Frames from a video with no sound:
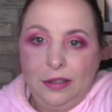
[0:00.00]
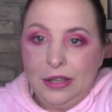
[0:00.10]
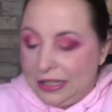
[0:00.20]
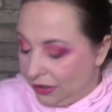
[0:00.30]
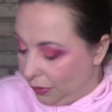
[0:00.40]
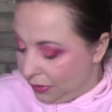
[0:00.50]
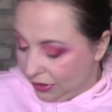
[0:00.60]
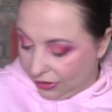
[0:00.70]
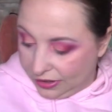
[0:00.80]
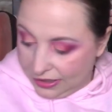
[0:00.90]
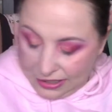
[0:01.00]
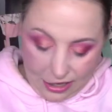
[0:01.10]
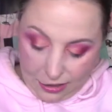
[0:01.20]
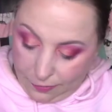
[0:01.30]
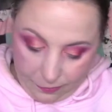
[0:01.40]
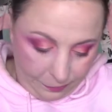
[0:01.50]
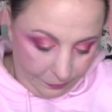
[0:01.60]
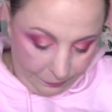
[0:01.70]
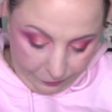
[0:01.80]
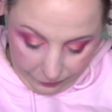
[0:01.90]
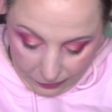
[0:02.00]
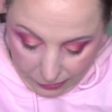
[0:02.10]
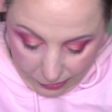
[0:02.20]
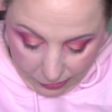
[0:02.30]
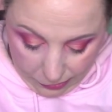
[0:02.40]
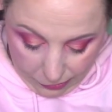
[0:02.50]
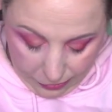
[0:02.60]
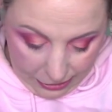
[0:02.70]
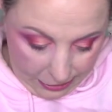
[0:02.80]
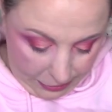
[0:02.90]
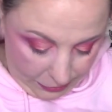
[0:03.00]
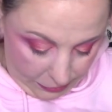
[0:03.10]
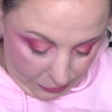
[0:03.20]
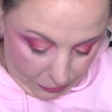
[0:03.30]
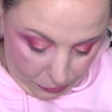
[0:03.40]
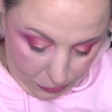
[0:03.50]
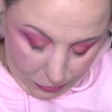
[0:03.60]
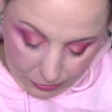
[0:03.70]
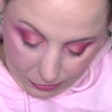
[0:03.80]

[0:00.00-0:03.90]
These almost look the same. Okay, so...